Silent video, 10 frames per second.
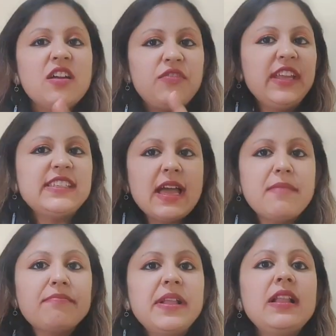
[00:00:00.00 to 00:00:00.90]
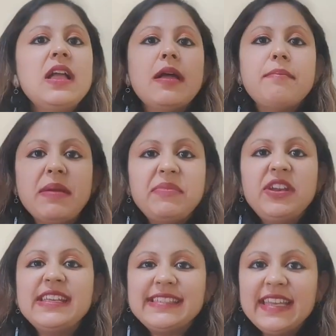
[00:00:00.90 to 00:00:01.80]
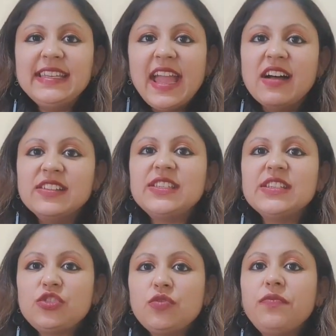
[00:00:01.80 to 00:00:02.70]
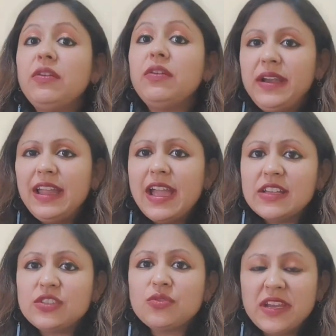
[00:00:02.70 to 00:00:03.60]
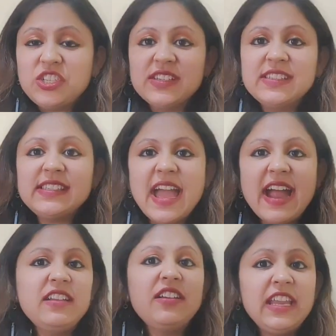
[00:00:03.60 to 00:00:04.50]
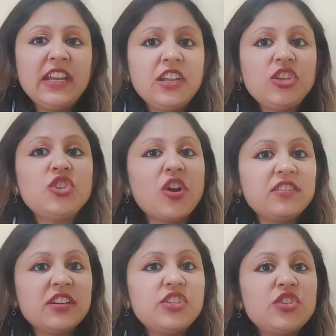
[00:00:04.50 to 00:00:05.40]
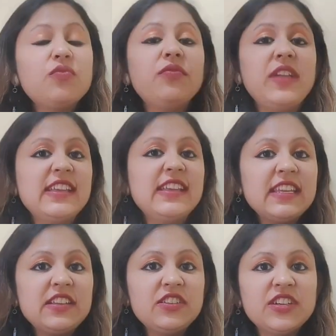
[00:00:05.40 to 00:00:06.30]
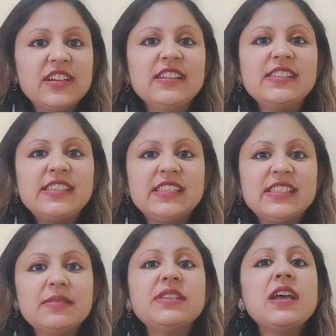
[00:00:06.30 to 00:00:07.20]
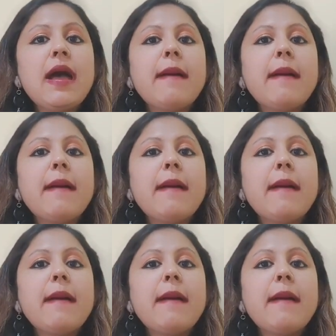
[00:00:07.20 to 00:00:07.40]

For example, memorizing the answers to frequently asked questions and creating shortcuts to various internal systems